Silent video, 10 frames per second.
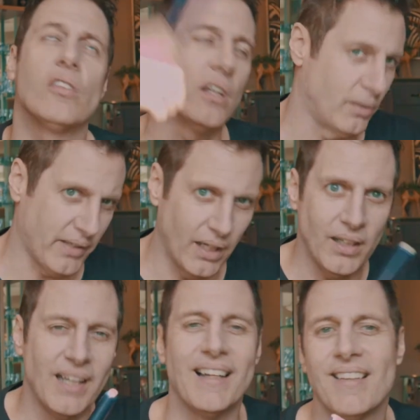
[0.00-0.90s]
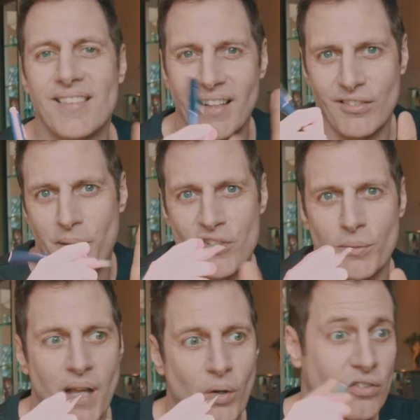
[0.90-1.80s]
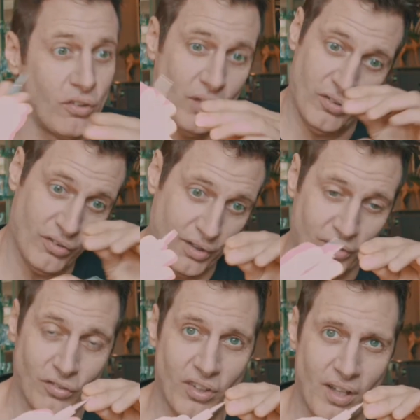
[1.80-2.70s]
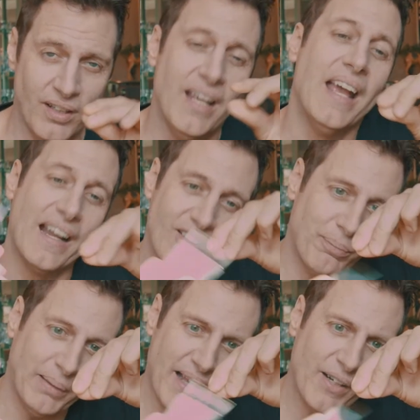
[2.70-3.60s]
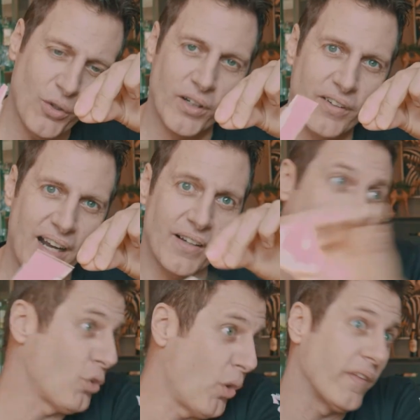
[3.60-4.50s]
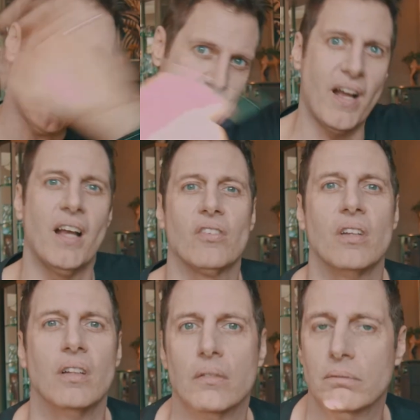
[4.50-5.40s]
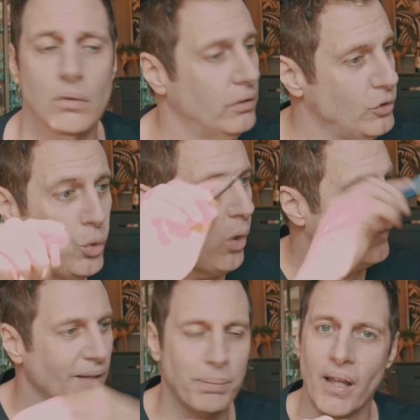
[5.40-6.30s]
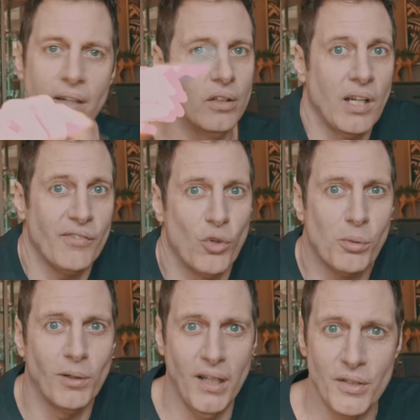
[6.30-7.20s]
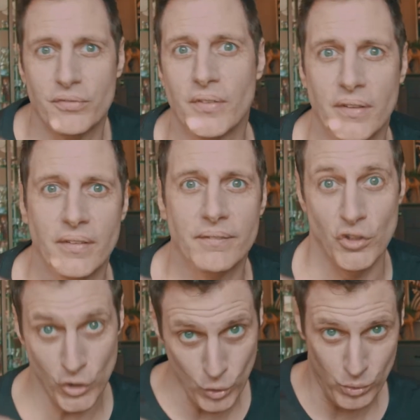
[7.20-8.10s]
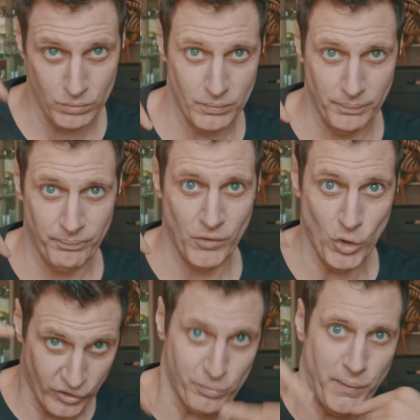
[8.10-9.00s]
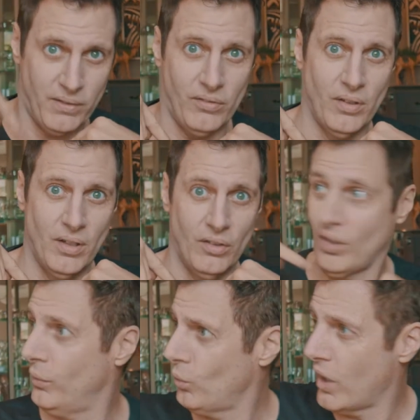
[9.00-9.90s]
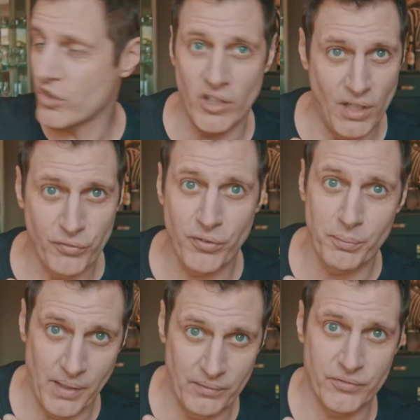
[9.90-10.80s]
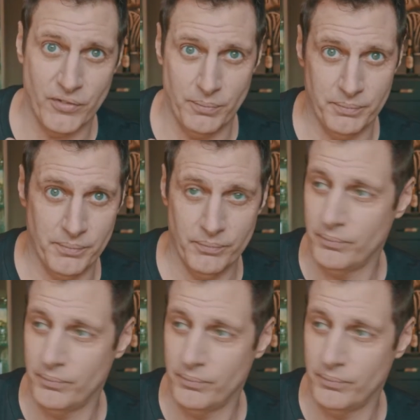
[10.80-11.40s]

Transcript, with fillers: is getting, okay, let's say that spaceship now is a, is a, is a sun and there's a planet going around it. It's going that fast. Well, you on that planet, you're going to have a normal life. You, your experience. Someone watching in from, from